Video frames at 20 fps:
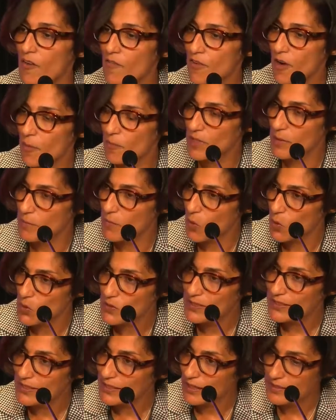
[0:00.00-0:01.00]
from the
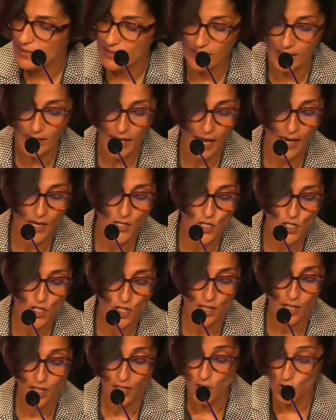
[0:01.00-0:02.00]
most cutting edge
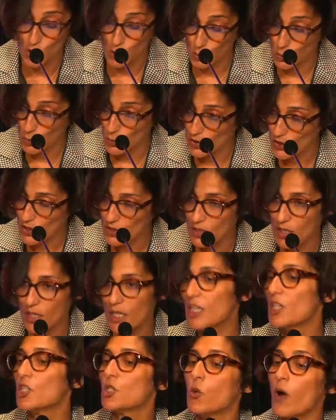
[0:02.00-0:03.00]
tools
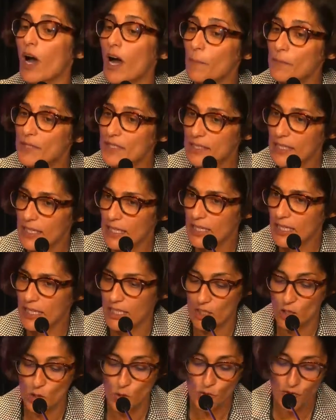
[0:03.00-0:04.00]
to
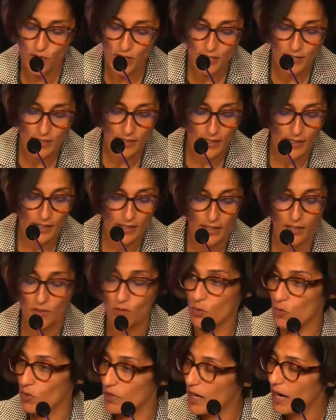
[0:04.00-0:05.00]
upskilling to rescaling
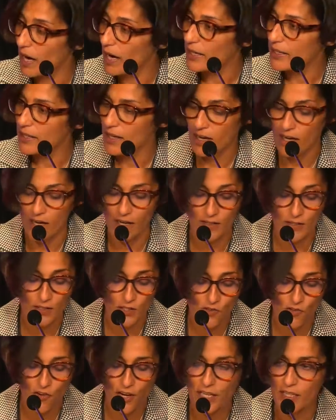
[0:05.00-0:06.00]
through guidelines,
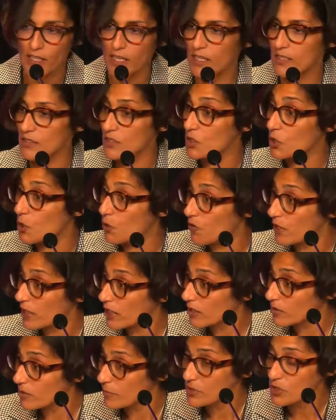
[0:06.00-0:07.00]
trainings,
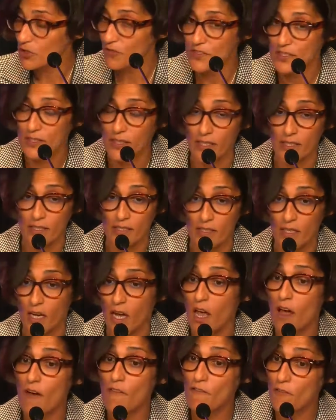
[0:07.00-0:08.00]
curriculums of skills
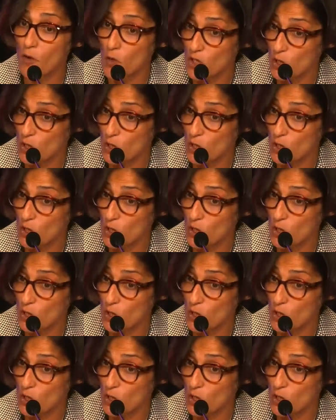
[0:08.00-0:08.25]
for